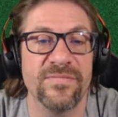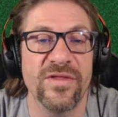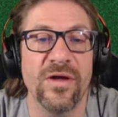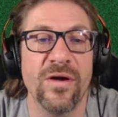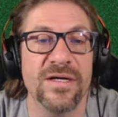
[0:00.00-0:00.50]

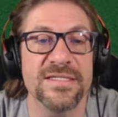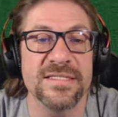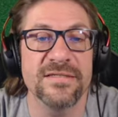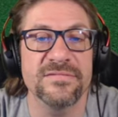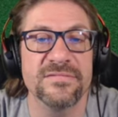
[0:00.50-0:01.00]
the car
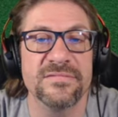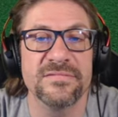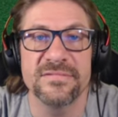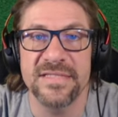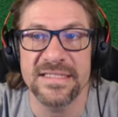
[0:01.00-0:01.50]
itself.
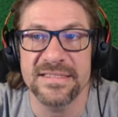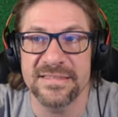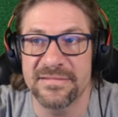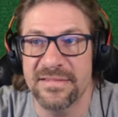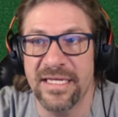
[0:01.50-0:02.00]

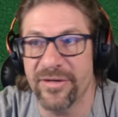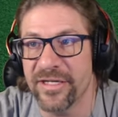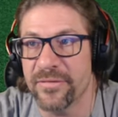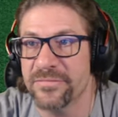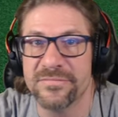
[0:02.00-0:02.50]
That's how I know.